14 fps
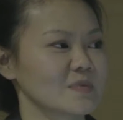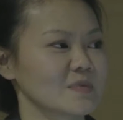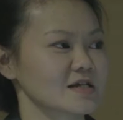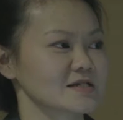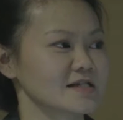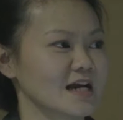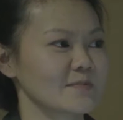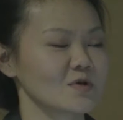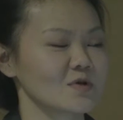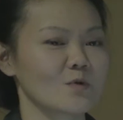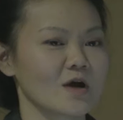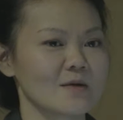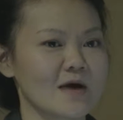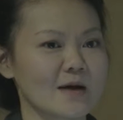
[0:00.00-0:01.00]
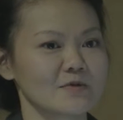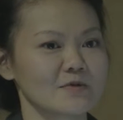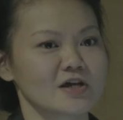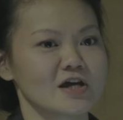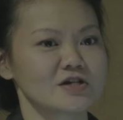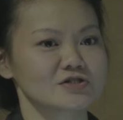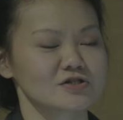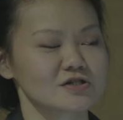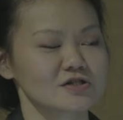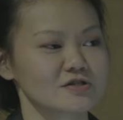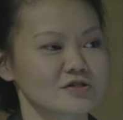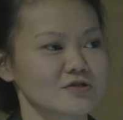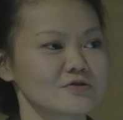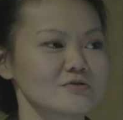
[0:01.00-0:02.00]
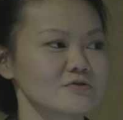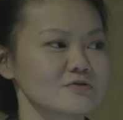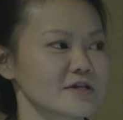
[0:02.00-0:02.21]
set up the web application to